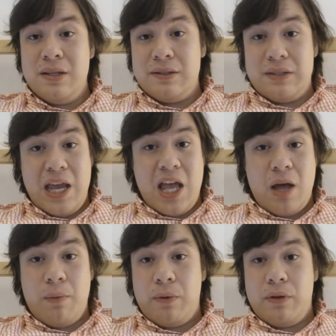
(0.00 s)
stay
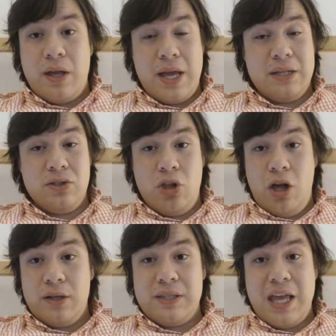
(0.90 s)
up as
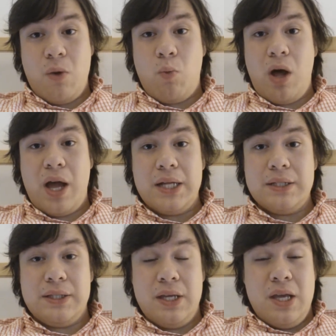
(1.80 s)
long as they
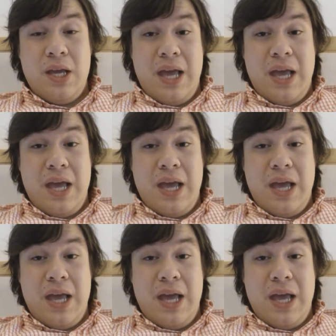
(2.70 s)
want.